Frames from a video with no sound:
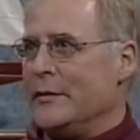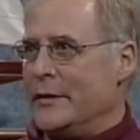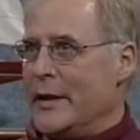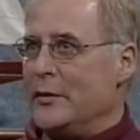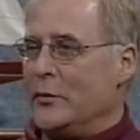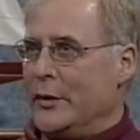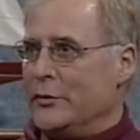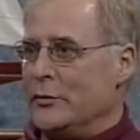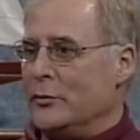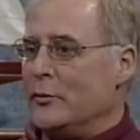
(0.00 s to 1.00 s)
Then we
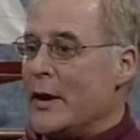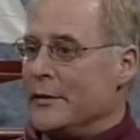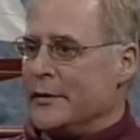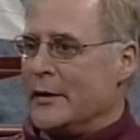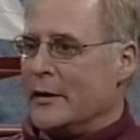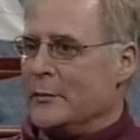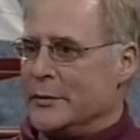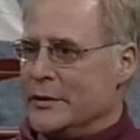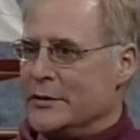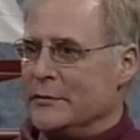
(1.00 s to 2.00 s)
do, rather than a
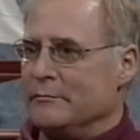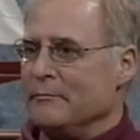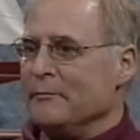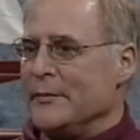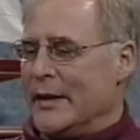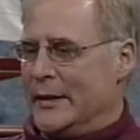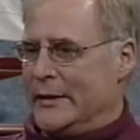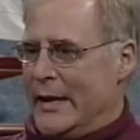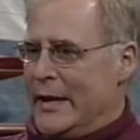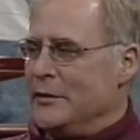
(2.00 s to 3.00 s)
competition, at
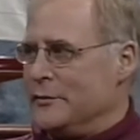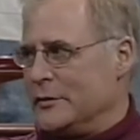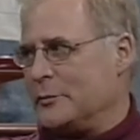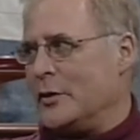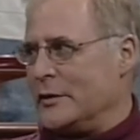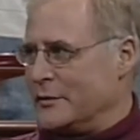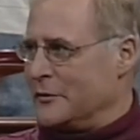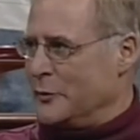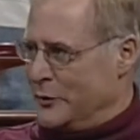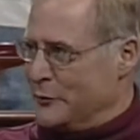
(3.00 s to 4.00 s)
the end of this
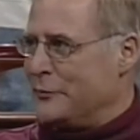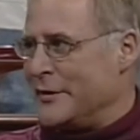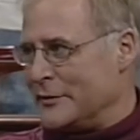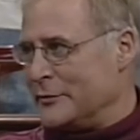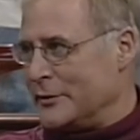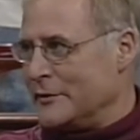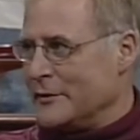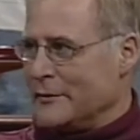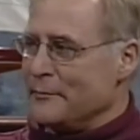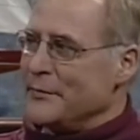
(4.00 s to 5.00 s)
process, we do a festival.
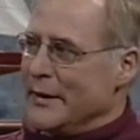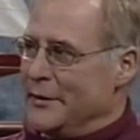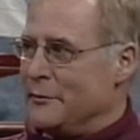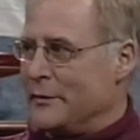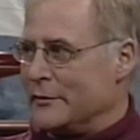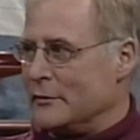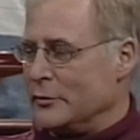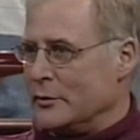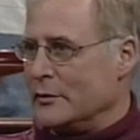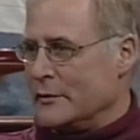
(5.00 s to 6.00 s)
In the
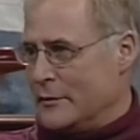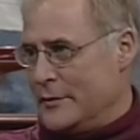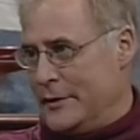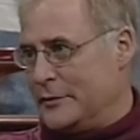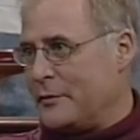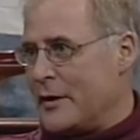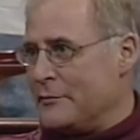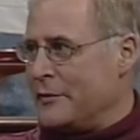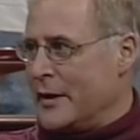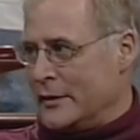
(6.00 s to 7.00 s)
festival, these
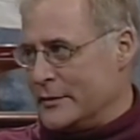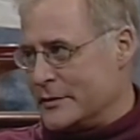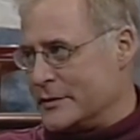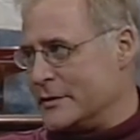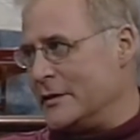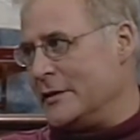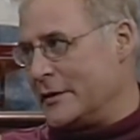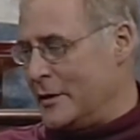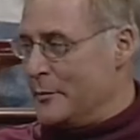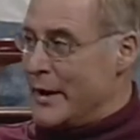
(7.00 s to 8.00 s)
five finalists uh,
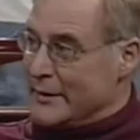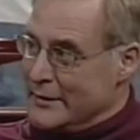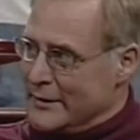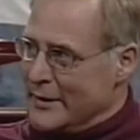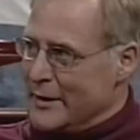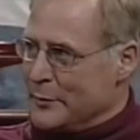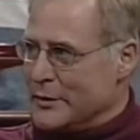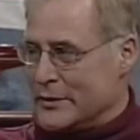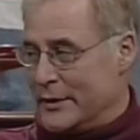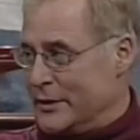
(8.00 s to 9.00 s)
come back to
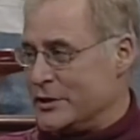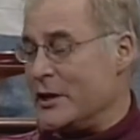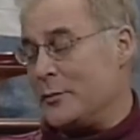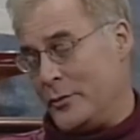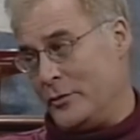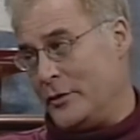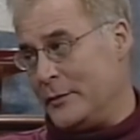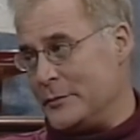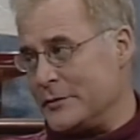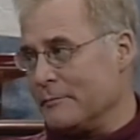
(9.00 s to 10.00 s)
Indianapolis and they share
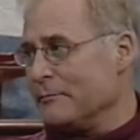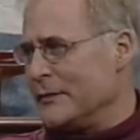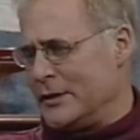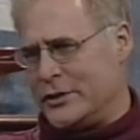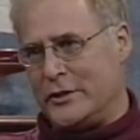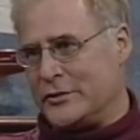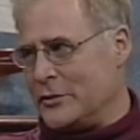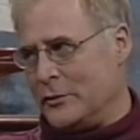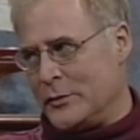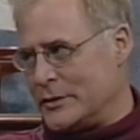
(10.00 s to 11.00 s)
programs, share
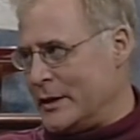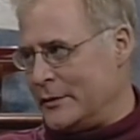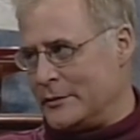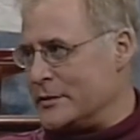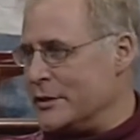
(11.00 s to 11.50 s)
solo recitals.